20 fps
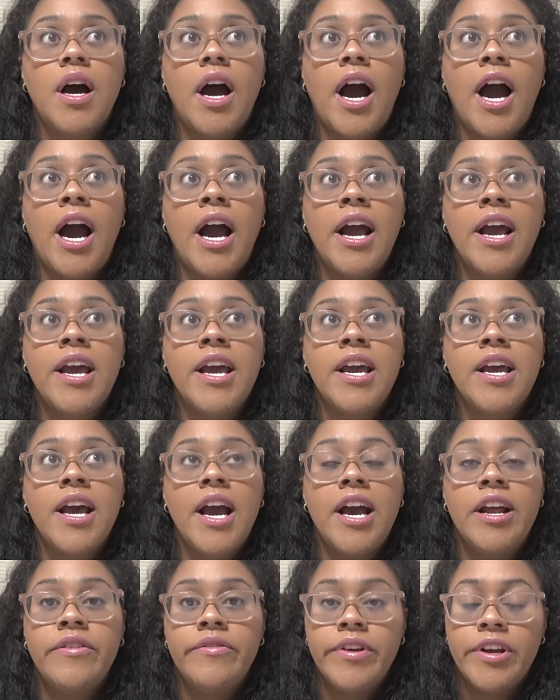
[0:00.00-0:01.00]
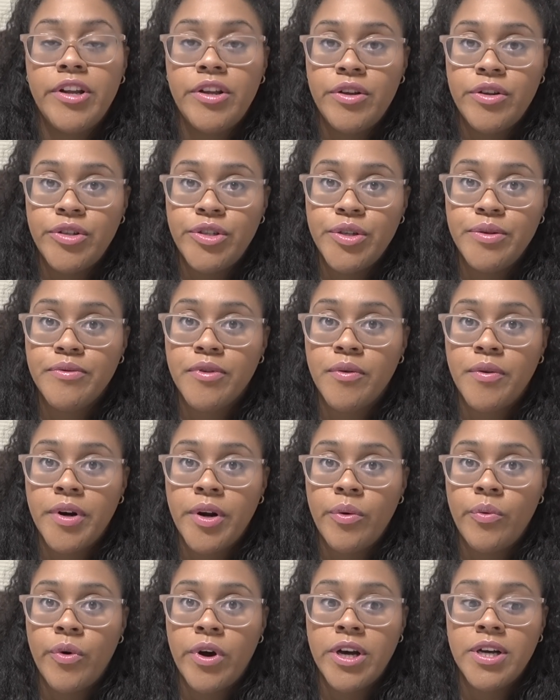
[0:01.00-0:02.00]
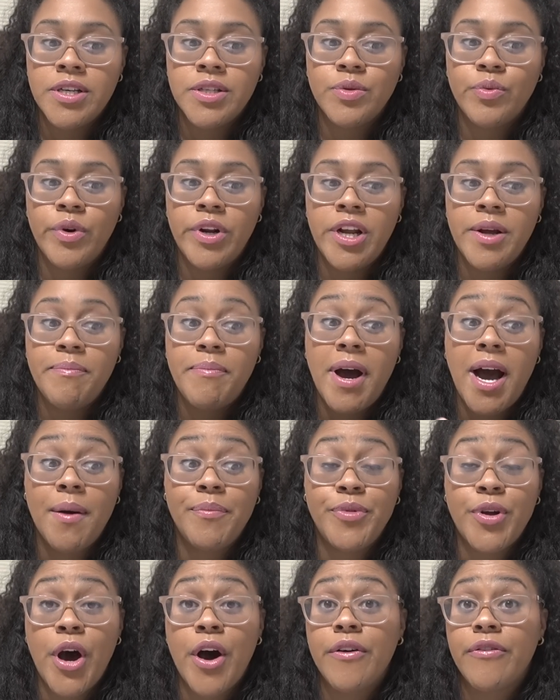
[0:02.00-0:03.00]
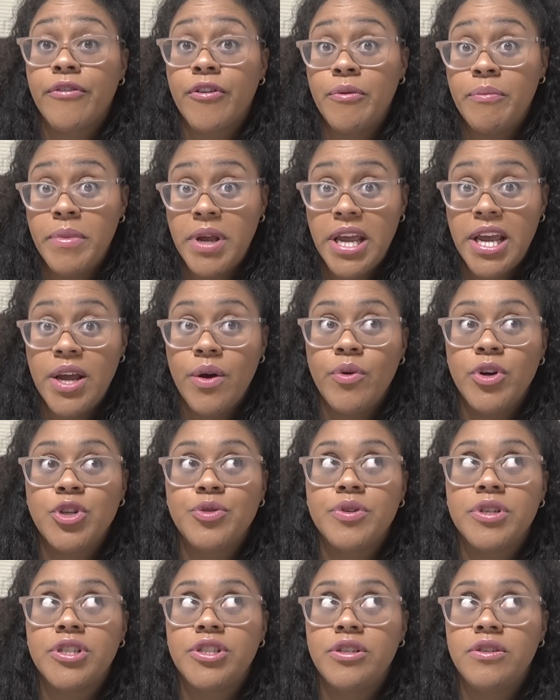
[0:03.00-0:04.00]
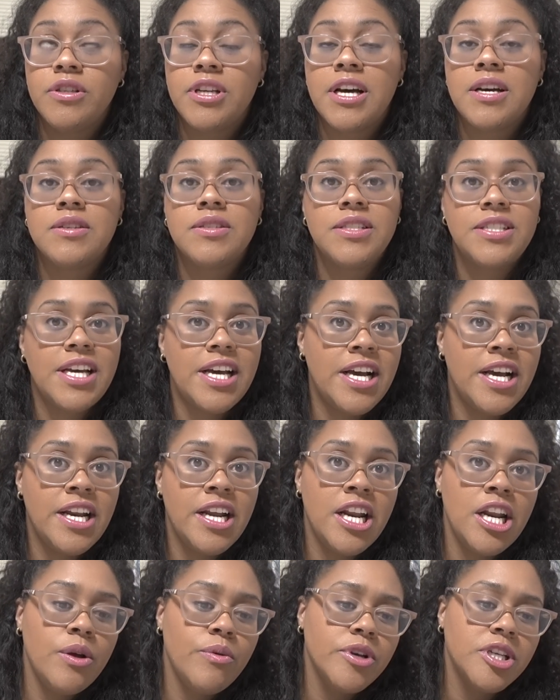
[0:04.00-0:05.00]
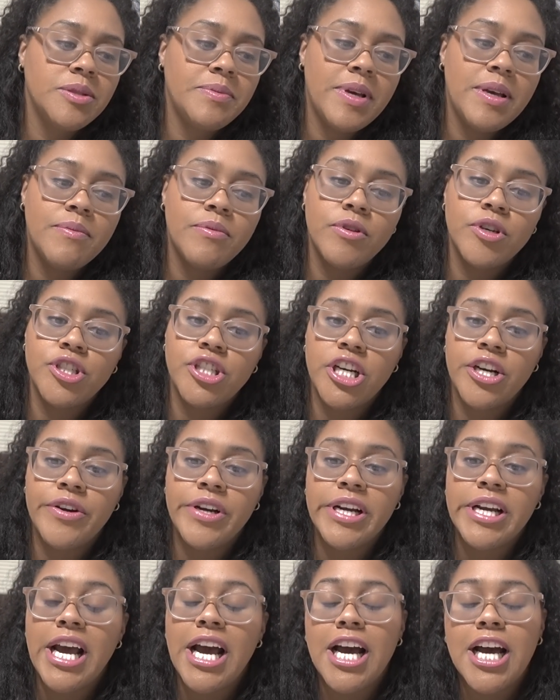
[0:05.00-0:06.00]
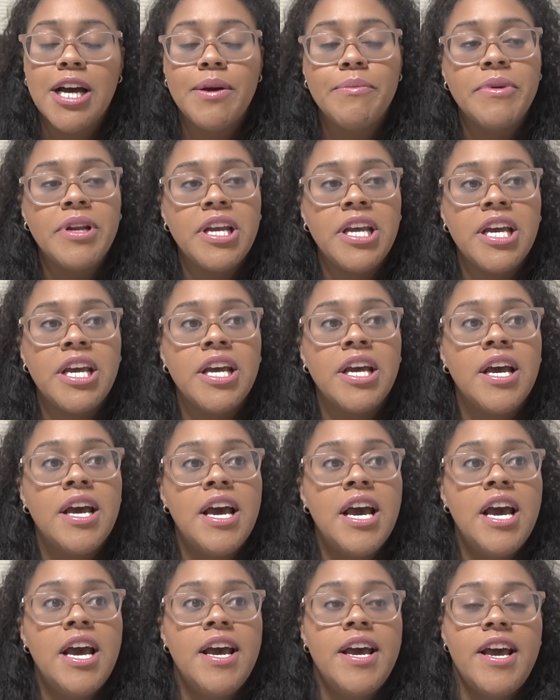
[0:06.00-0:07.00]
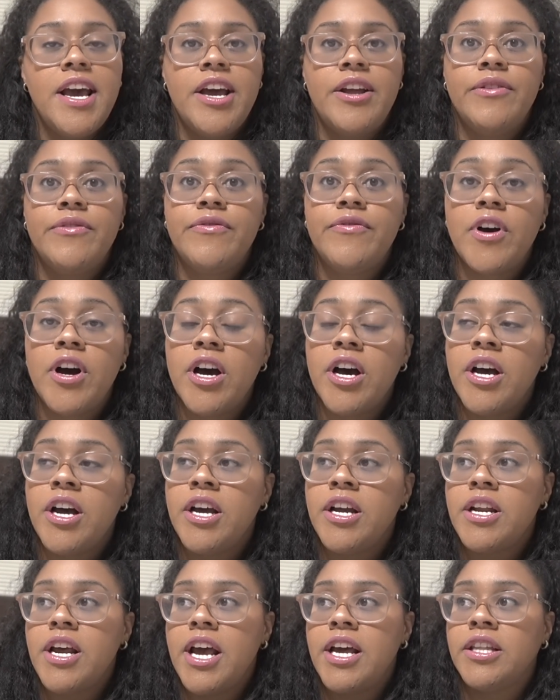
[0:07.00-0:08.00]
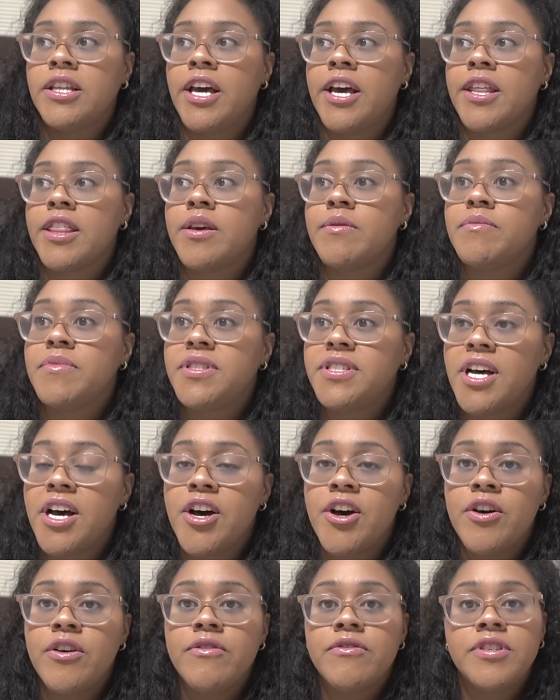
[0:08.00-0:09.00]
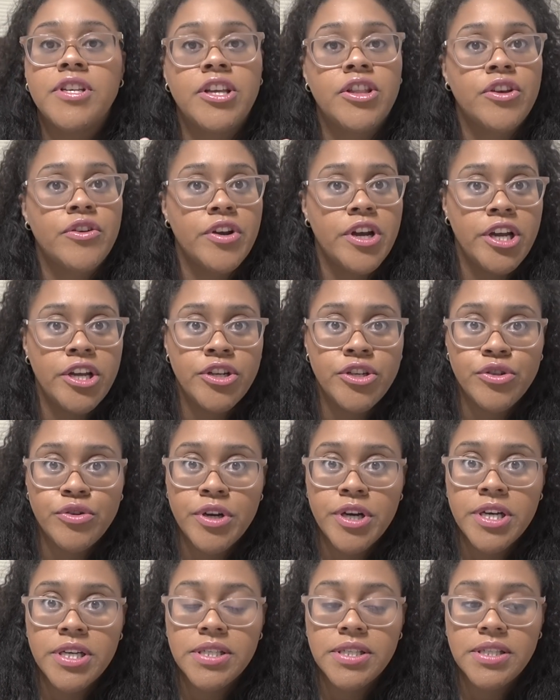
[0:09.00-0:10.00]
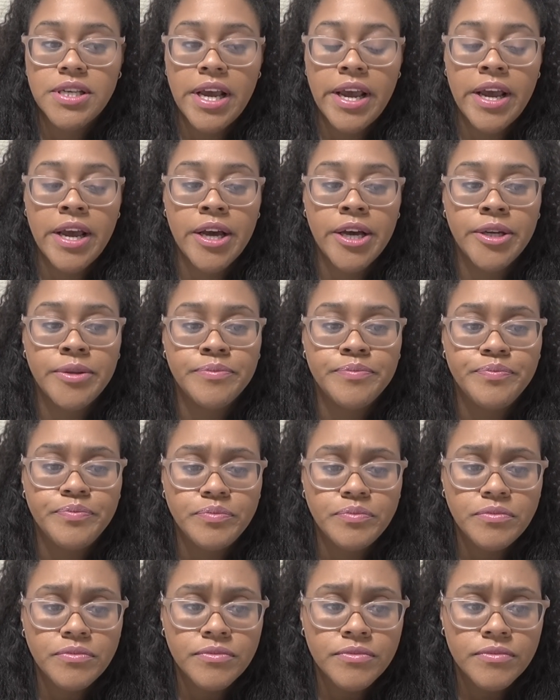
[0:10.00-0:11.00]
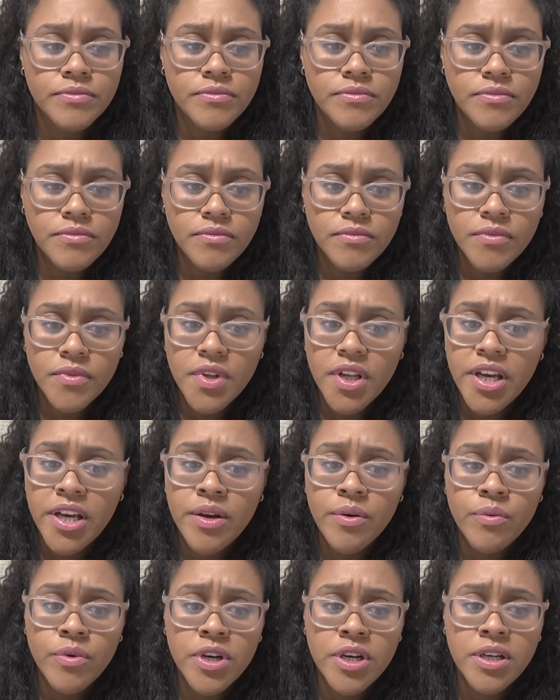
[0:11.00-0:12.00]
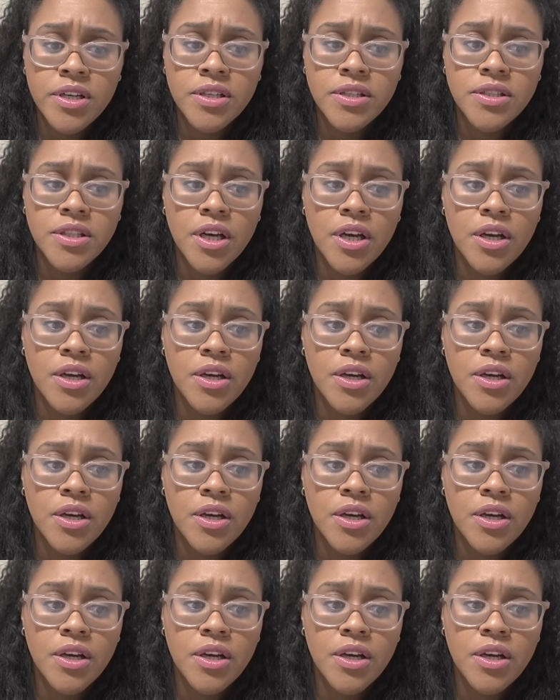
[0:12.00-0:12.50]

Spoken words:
I envied YouTube for what it was when it popped off for me, which was 2010. And it was people sharing comedy and fun and like themselves and their interests. And it was,